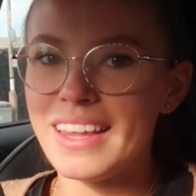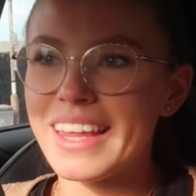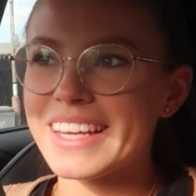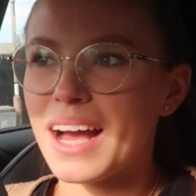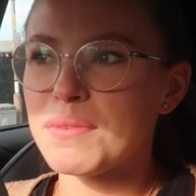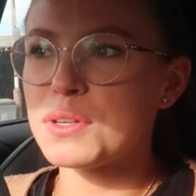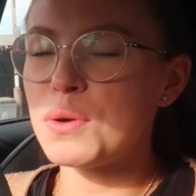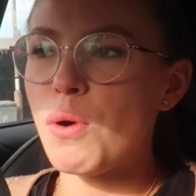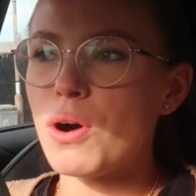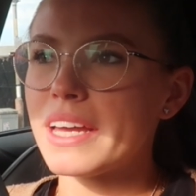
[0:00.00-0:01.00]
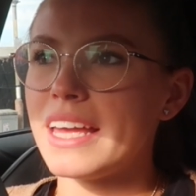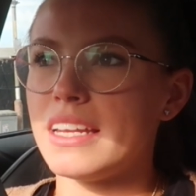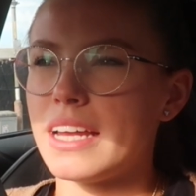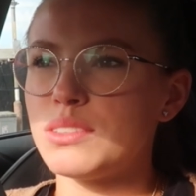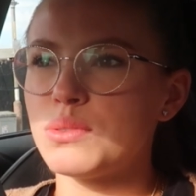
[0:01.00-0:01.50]
Like, I'm gonna walk in
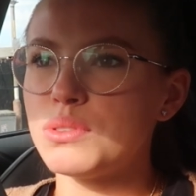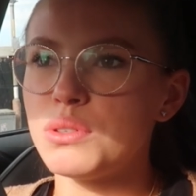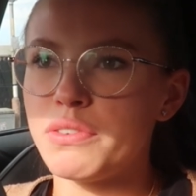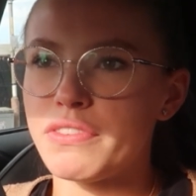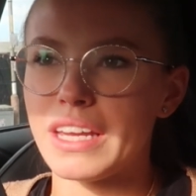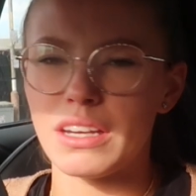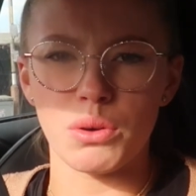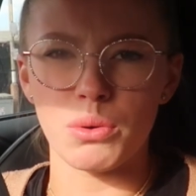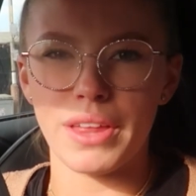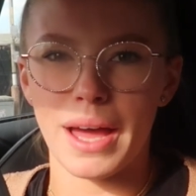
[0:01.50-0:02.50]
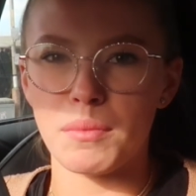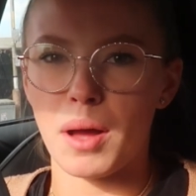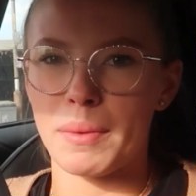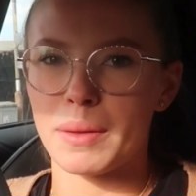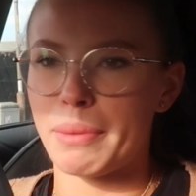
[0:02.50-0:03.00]
and I don't know if they know that I'm
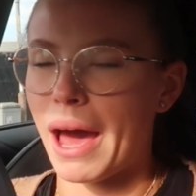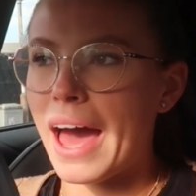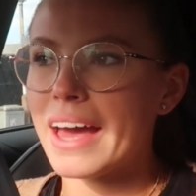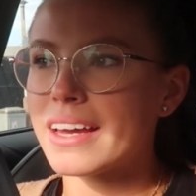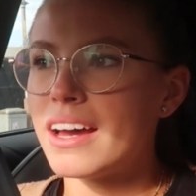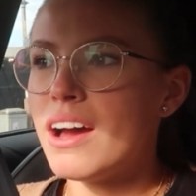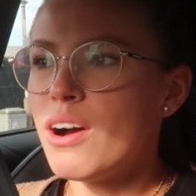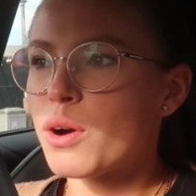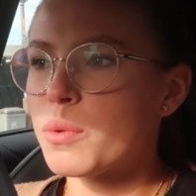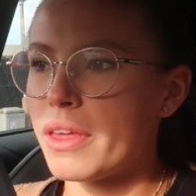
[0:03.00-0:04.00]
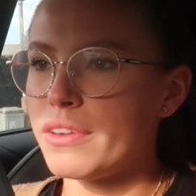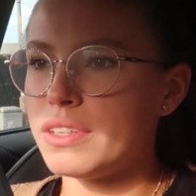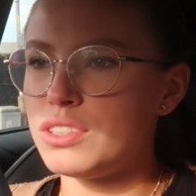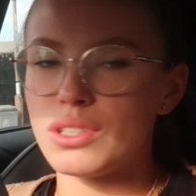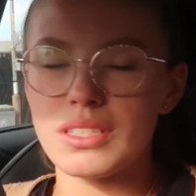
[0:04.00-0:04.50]
coming back or whether
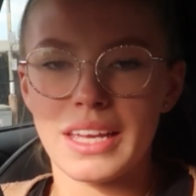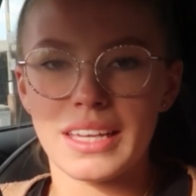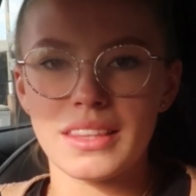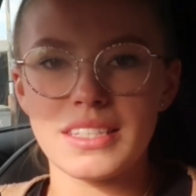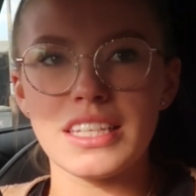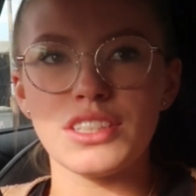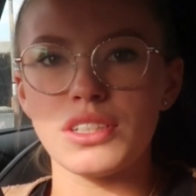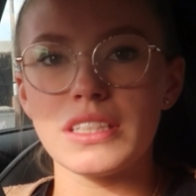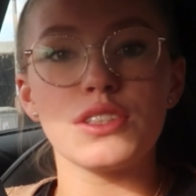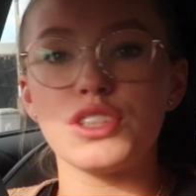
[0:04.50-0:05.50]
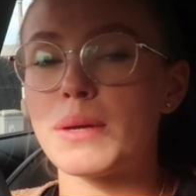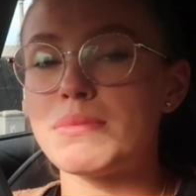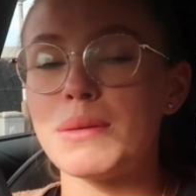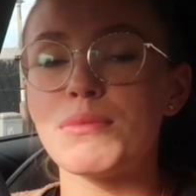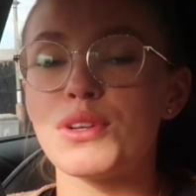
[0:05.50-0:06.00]
it's just like the senior
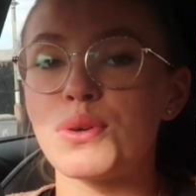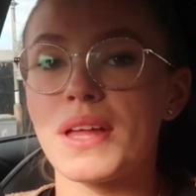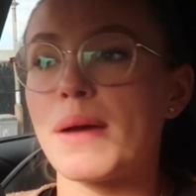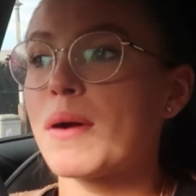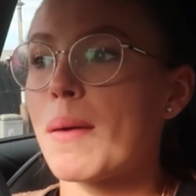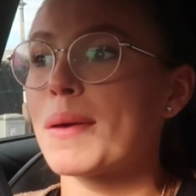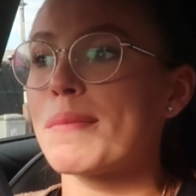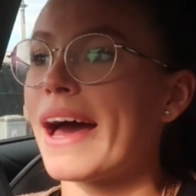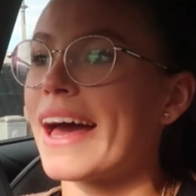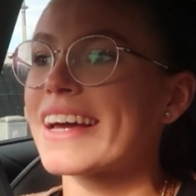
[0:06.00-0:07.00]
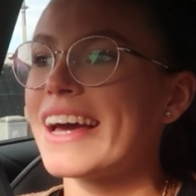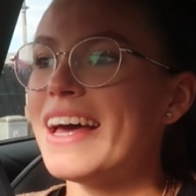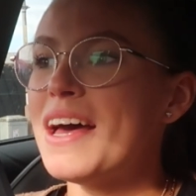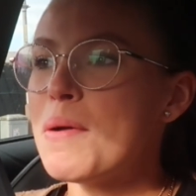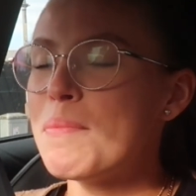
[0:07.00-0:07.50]
leadership team that know that I'm coming back,
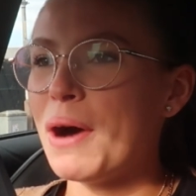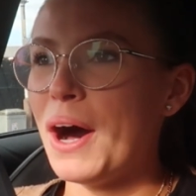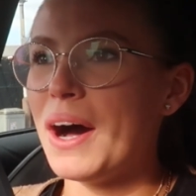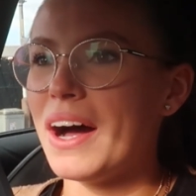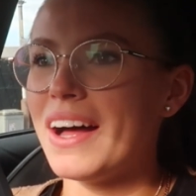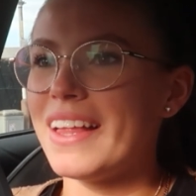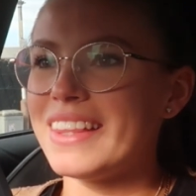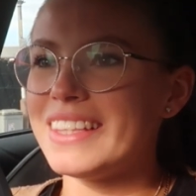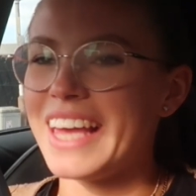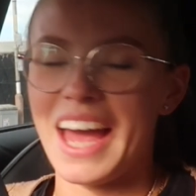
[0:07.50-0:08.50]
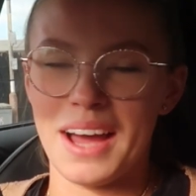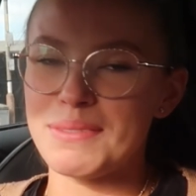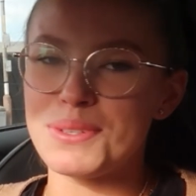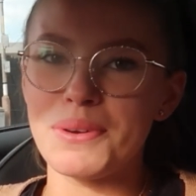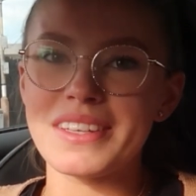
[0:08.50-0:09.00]
but yeah,
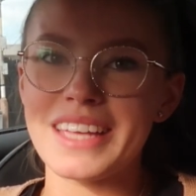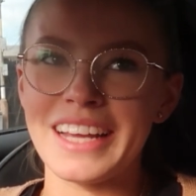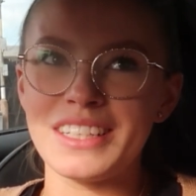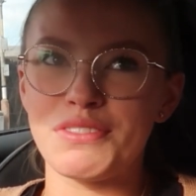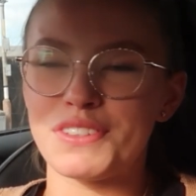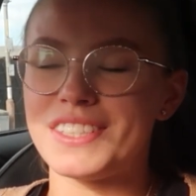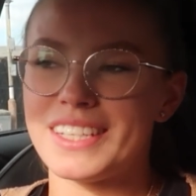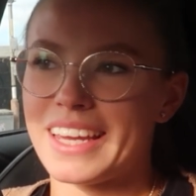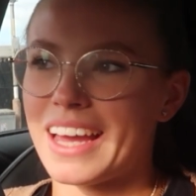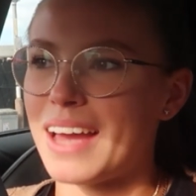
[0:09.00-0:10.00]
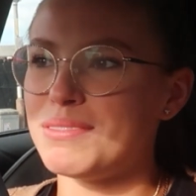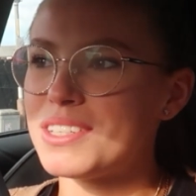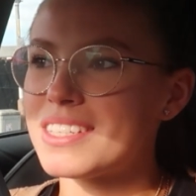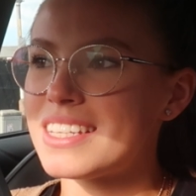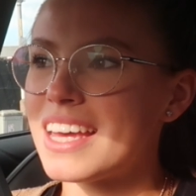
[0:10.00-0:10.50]
I'm so excited for today. I'm
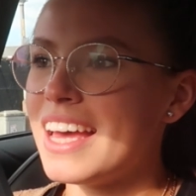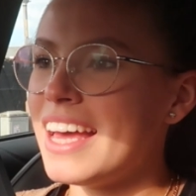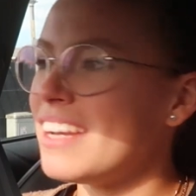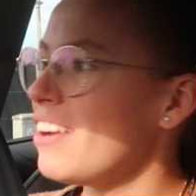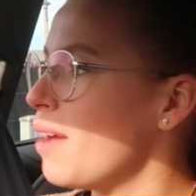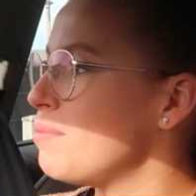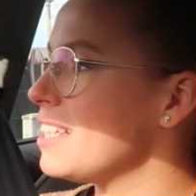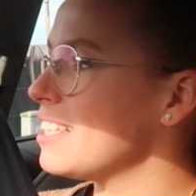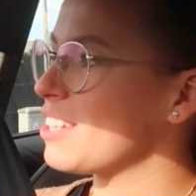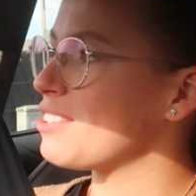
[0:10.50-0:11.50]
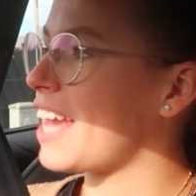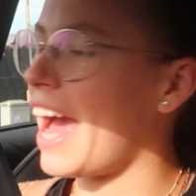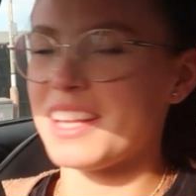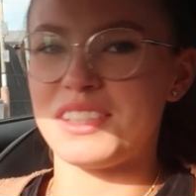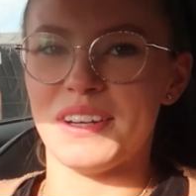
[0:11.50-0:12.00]
needing a good
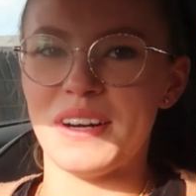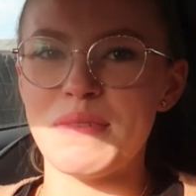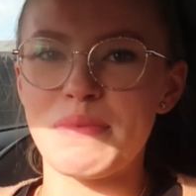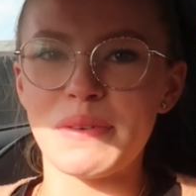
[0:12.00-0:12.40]
catch up.